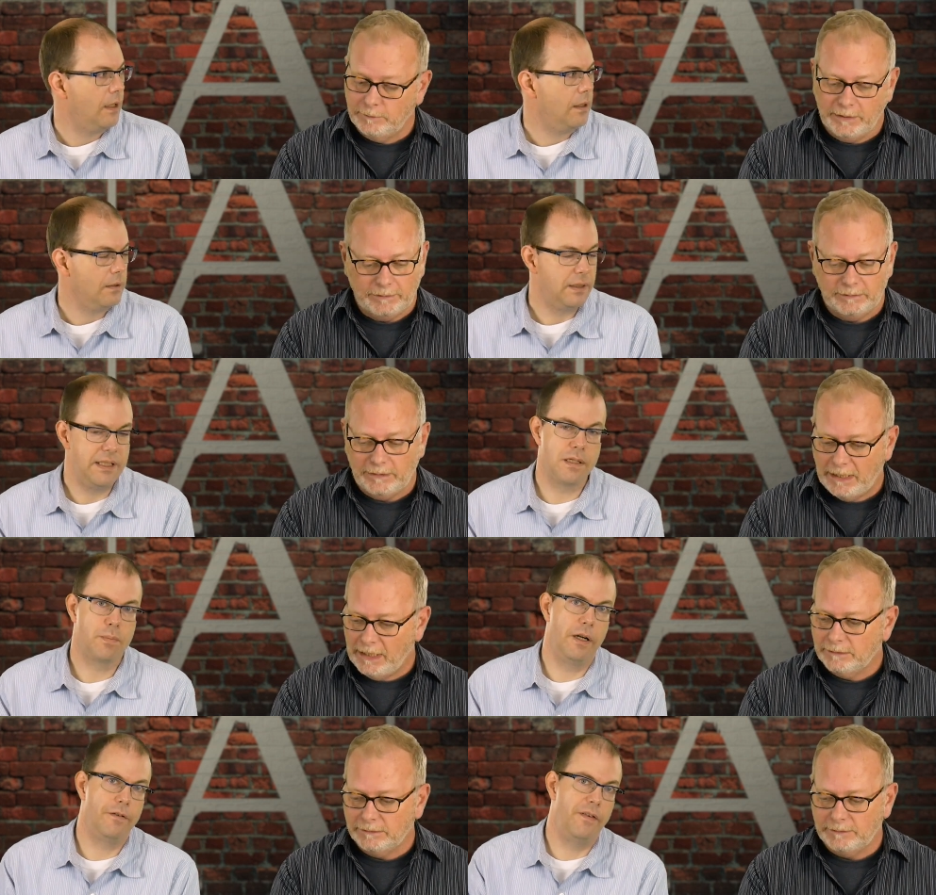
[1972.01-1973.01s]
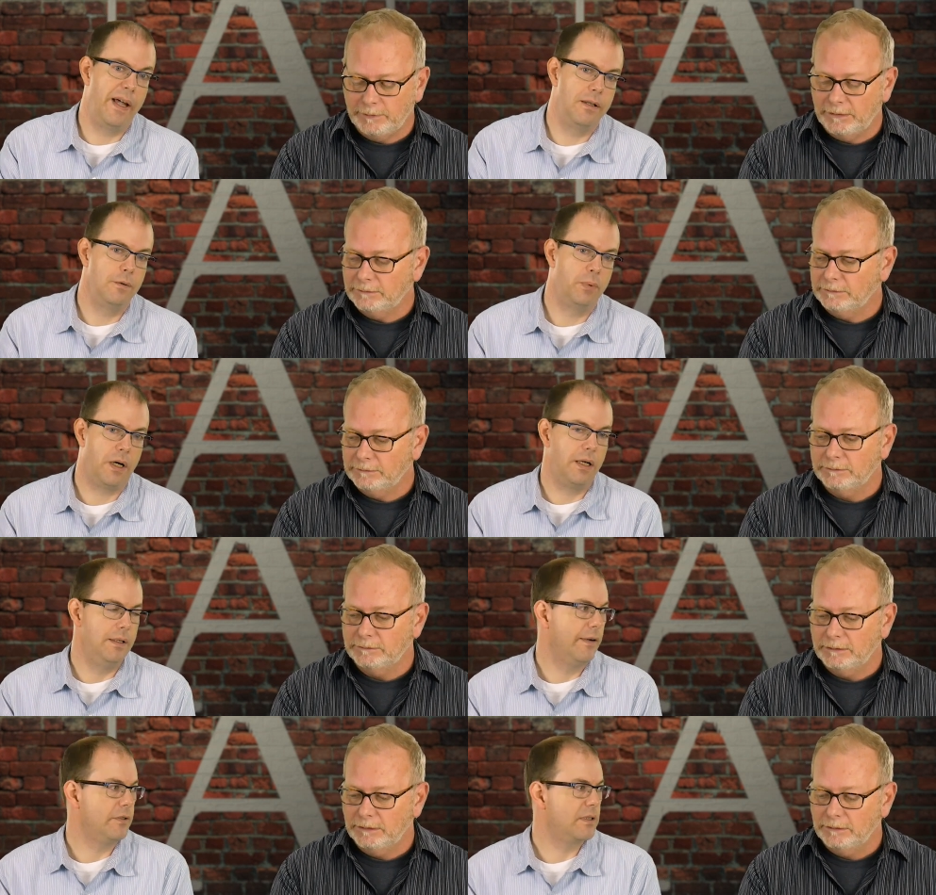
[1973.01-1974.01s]
Speaker 1: pens. Lisa's been a fan of
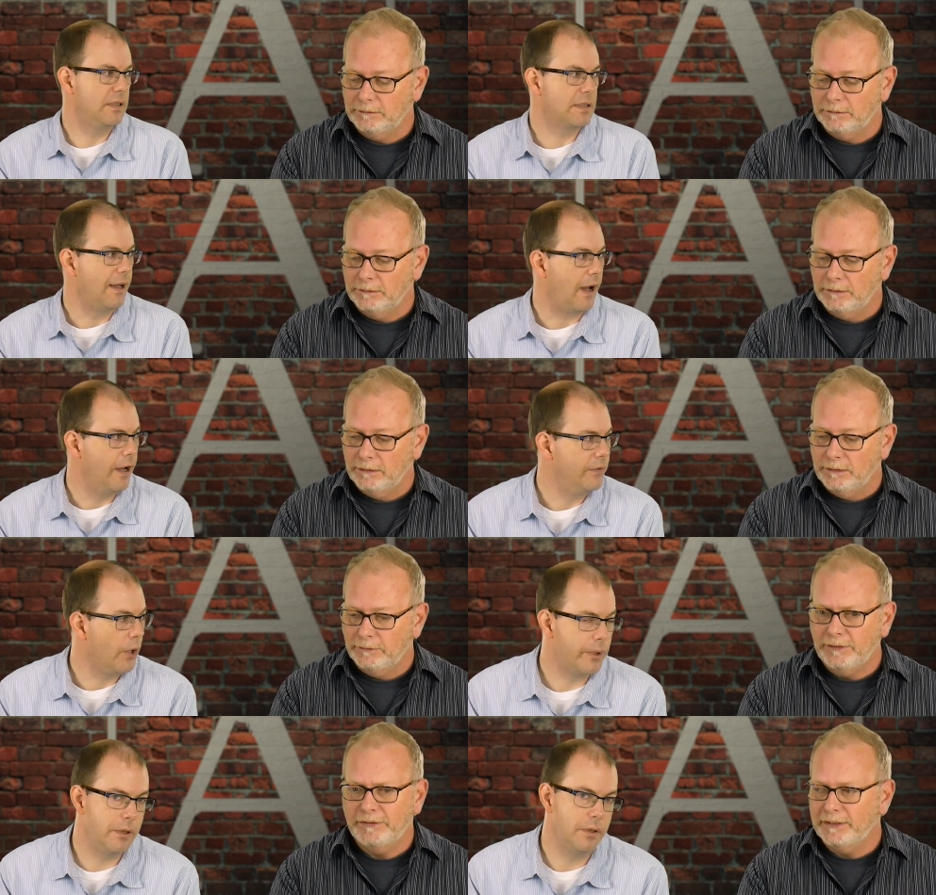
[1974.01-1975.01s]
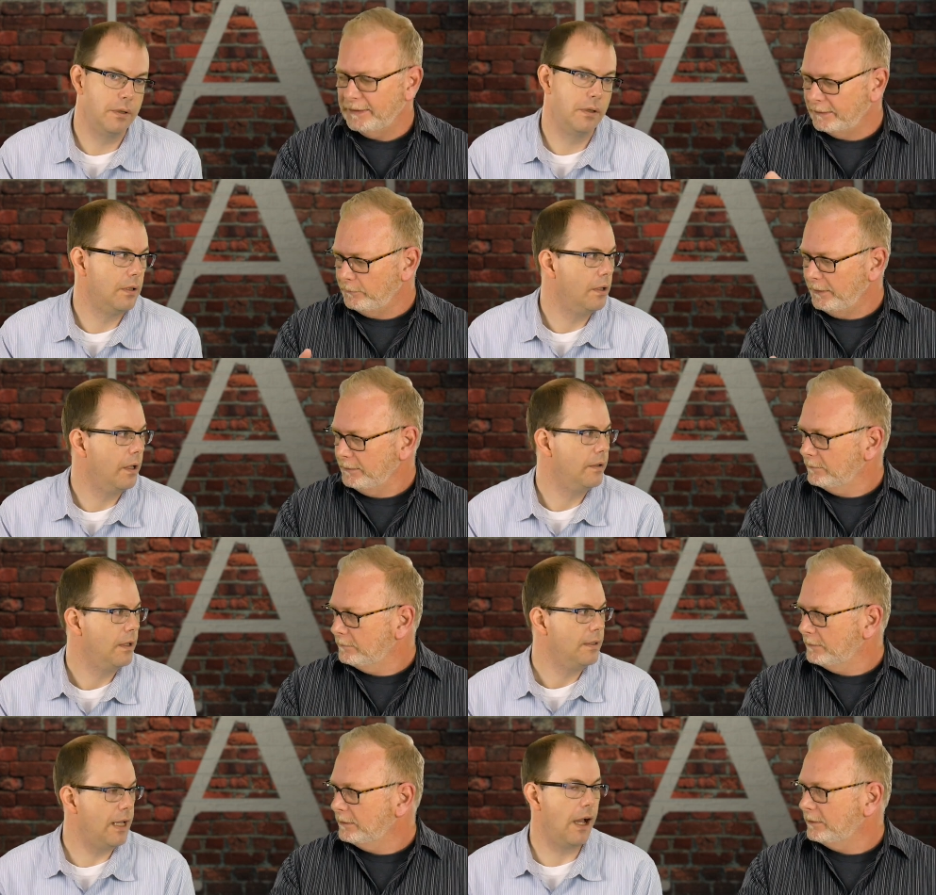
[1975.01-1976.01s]
DuPont ever since I've known her. There's a click, right?
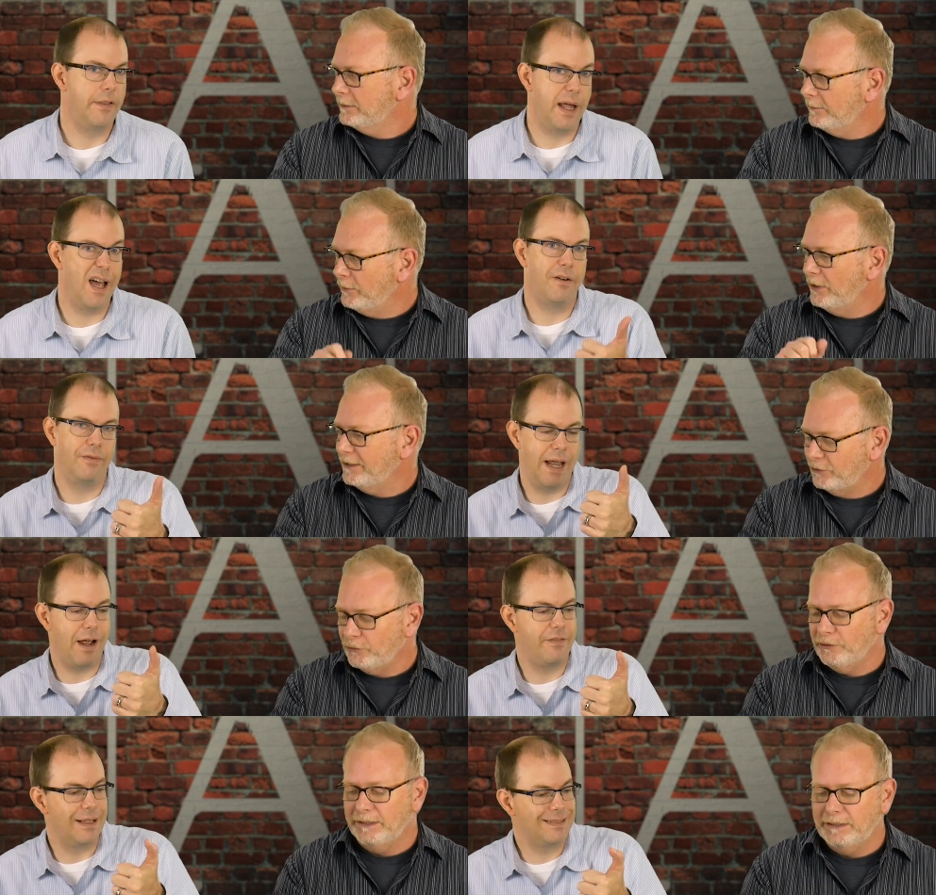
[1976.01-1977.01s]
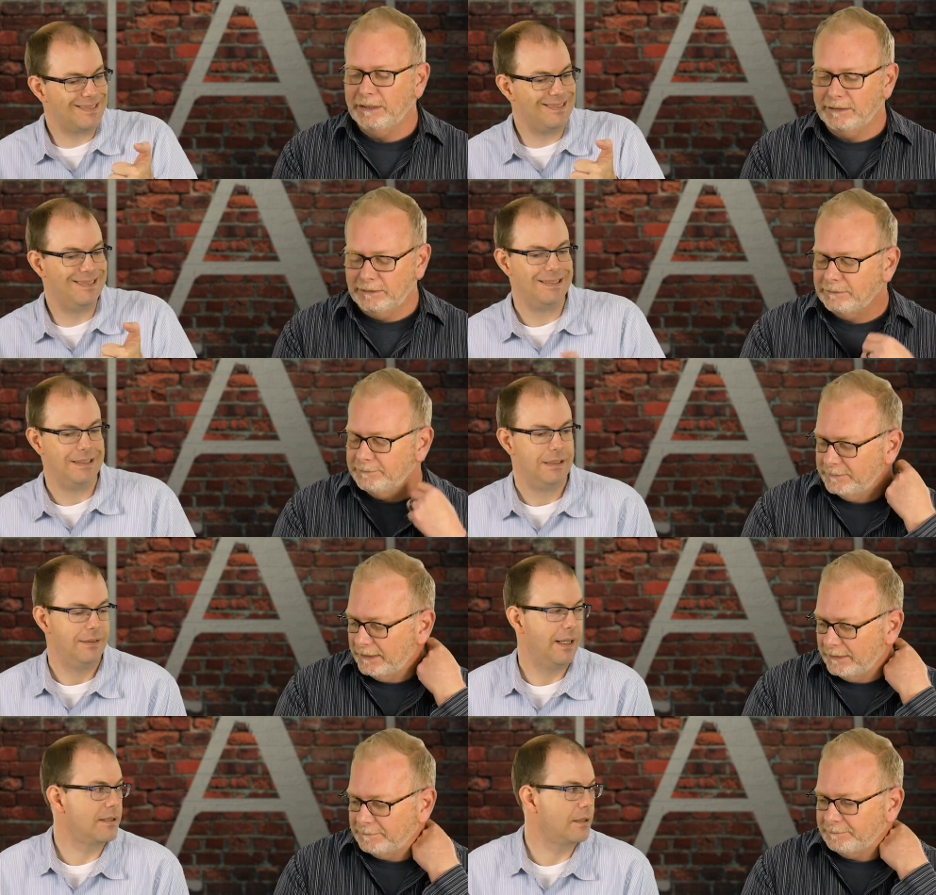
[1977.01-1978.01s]
They have that click.
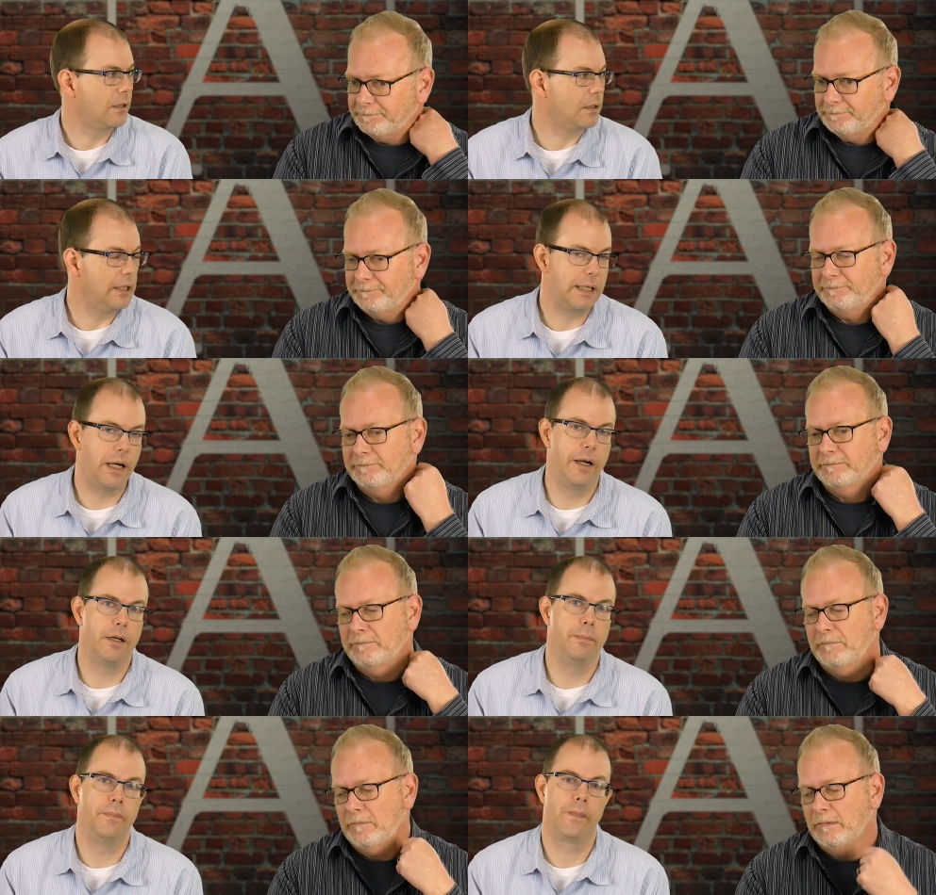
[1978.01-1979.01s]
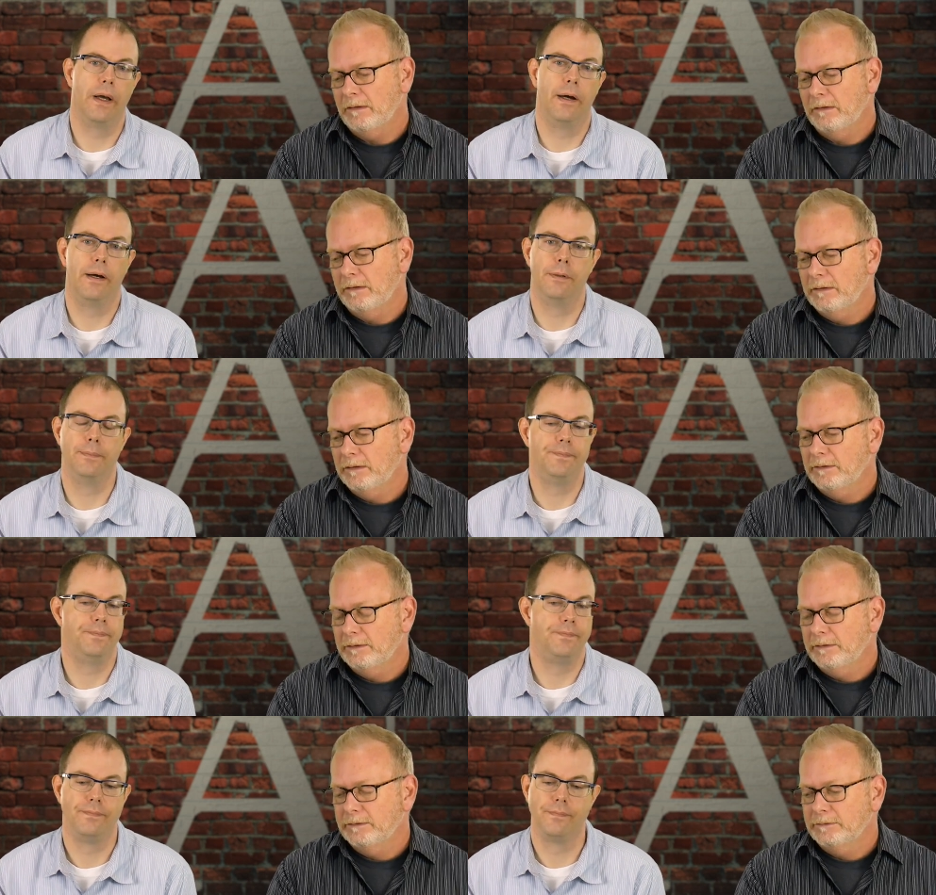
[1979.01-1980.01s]
Yeah. Nice little click on them.
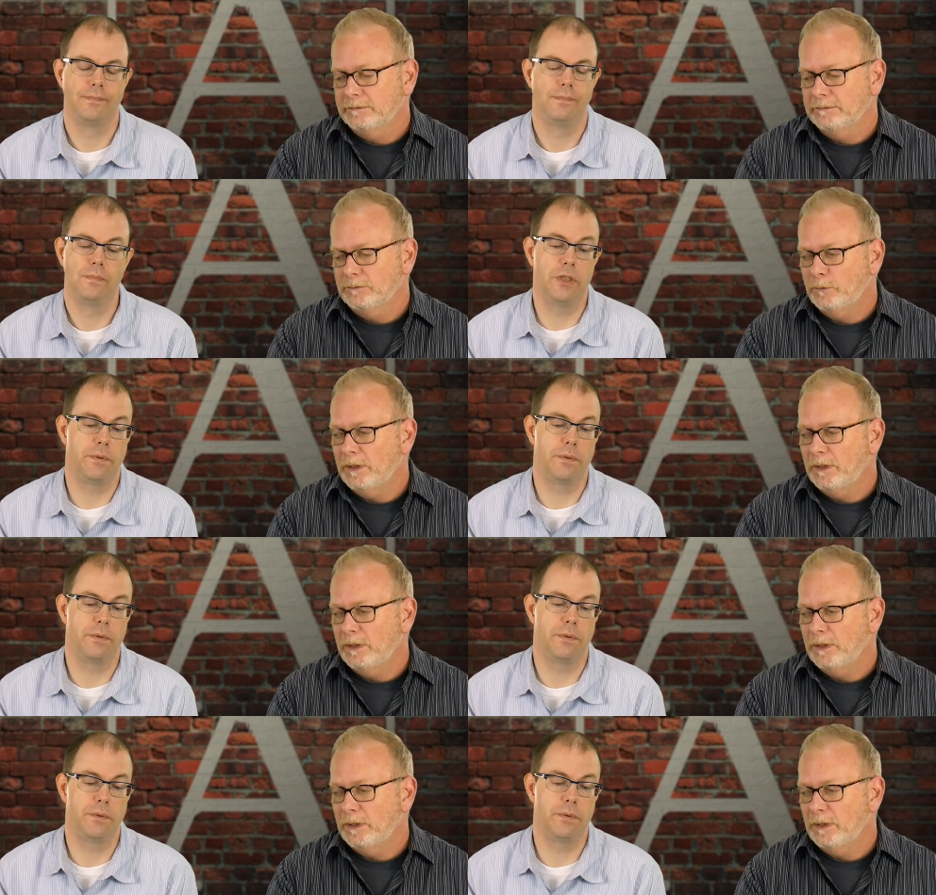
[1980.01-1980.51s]
Just